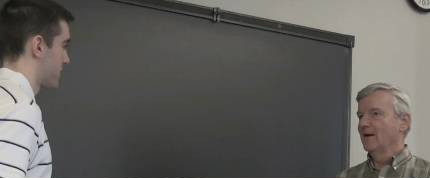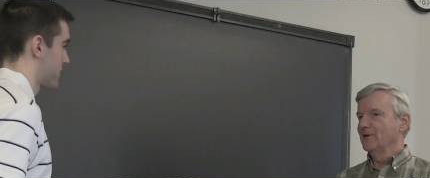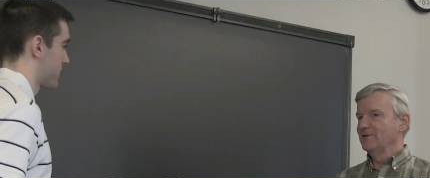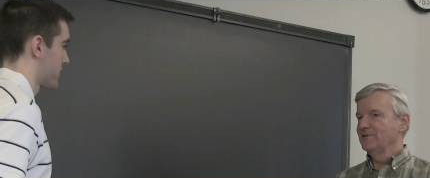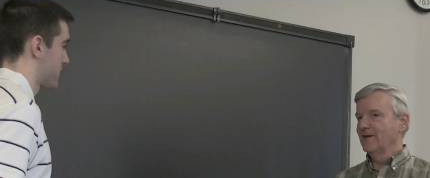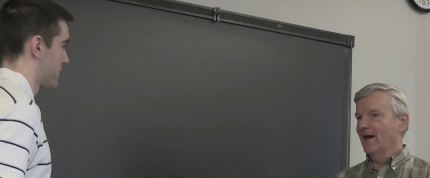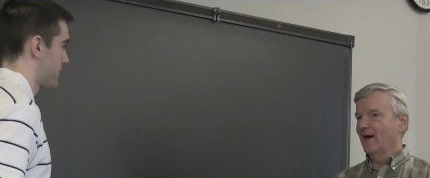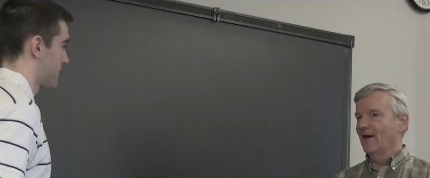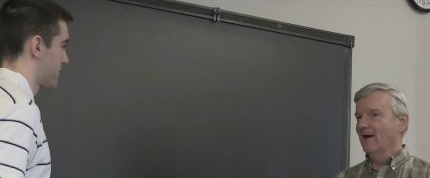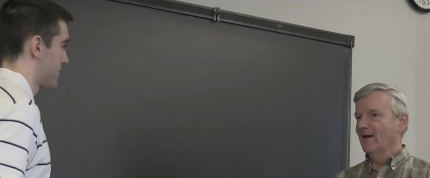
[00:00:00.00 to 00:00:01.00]
Speaker 1: Uh, yeah.
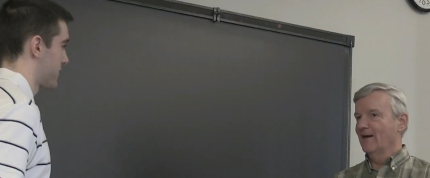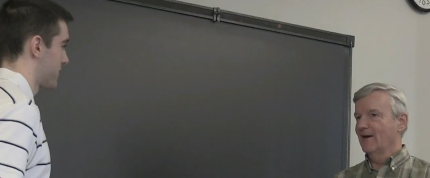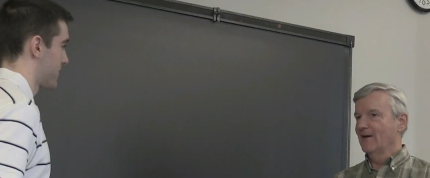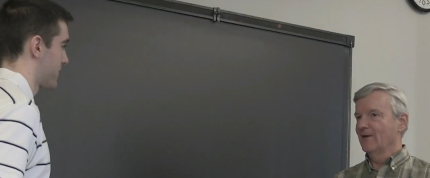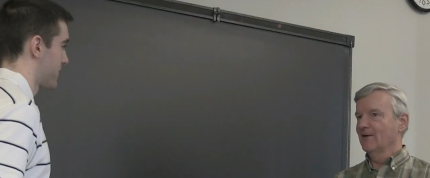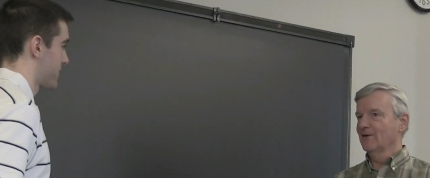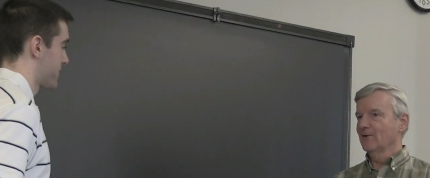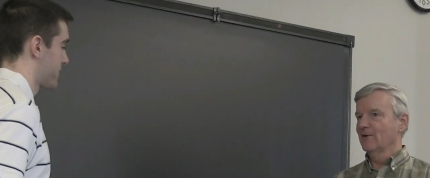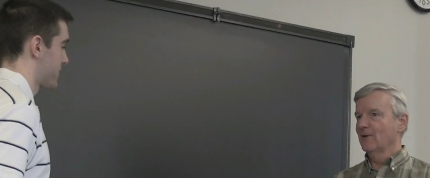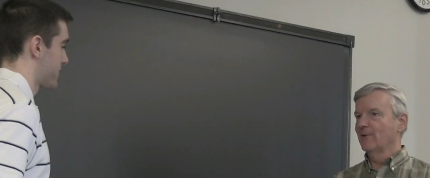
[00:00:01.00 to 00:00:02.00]
Uh,
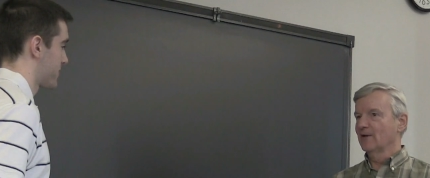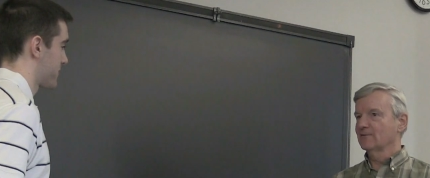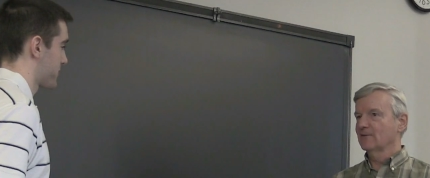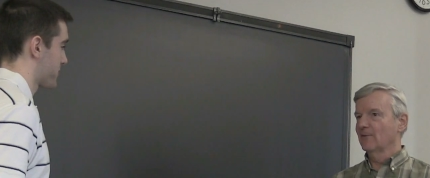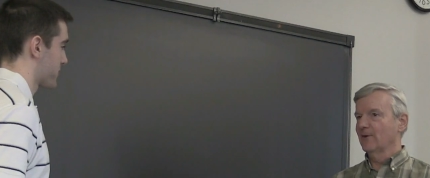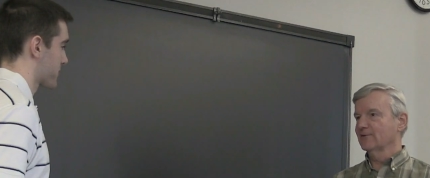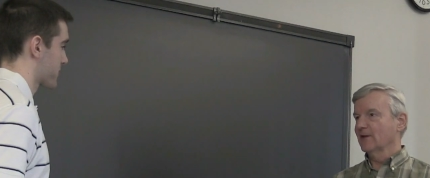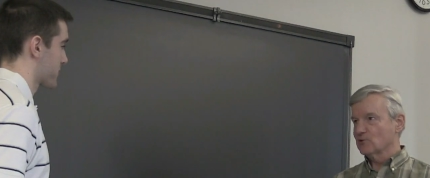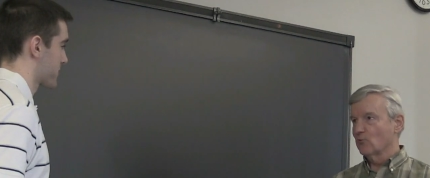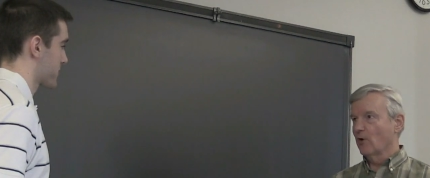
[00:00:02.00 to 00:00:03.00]
about about
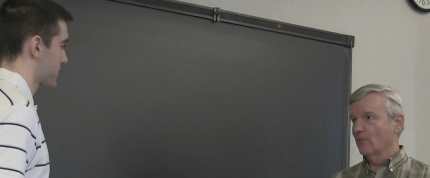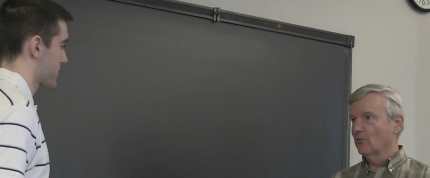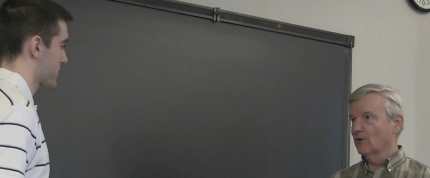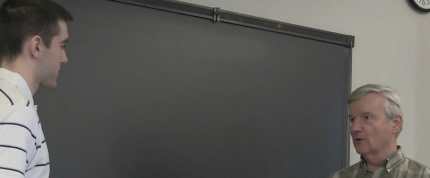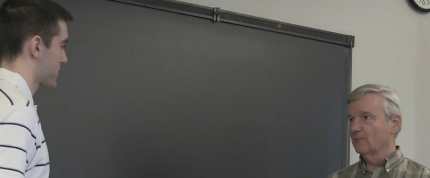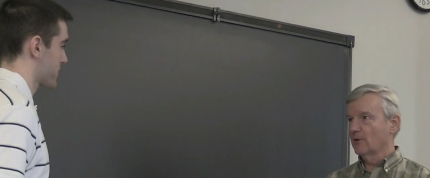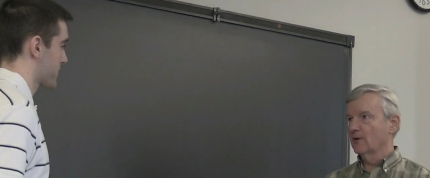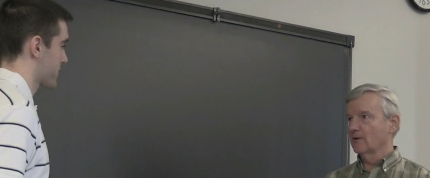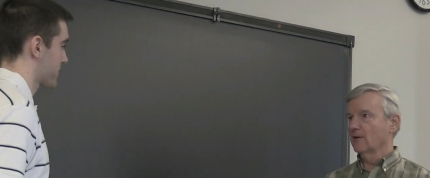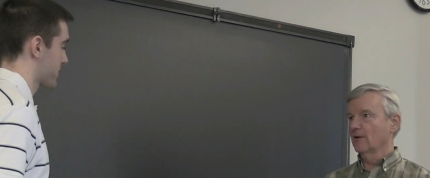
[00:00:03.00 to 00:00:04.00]
that swamp water
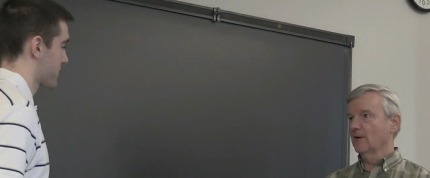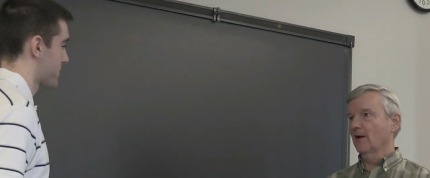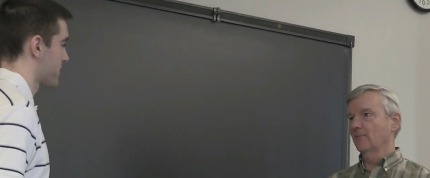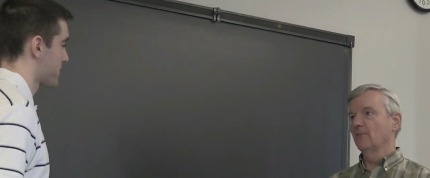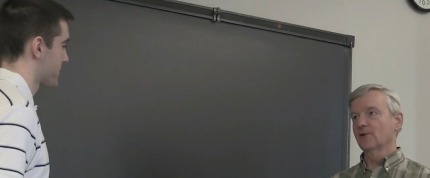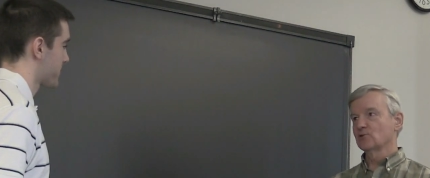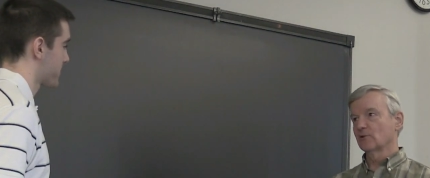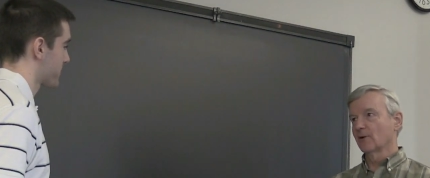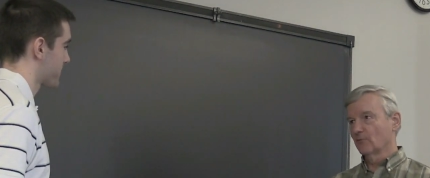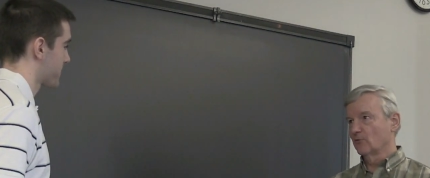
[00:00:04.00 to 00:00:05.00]
part, uh, I'm not
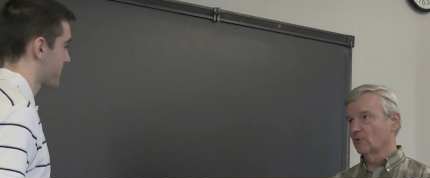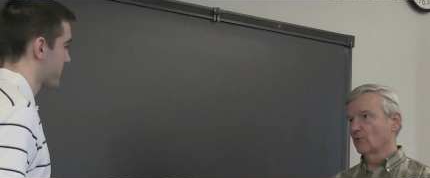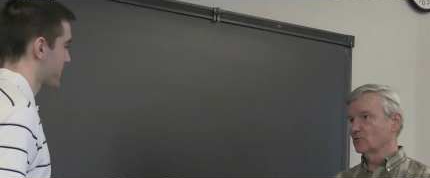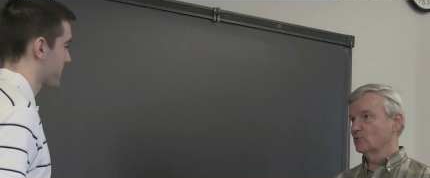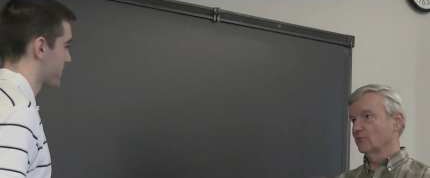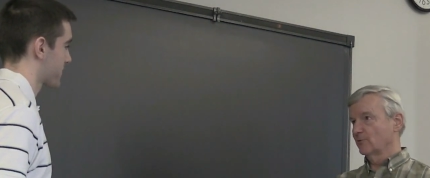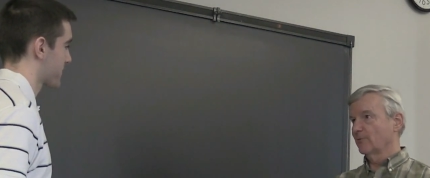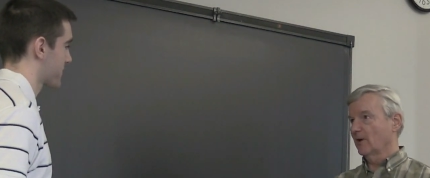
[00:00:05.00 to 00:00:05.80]
sure I'm the one who owes you the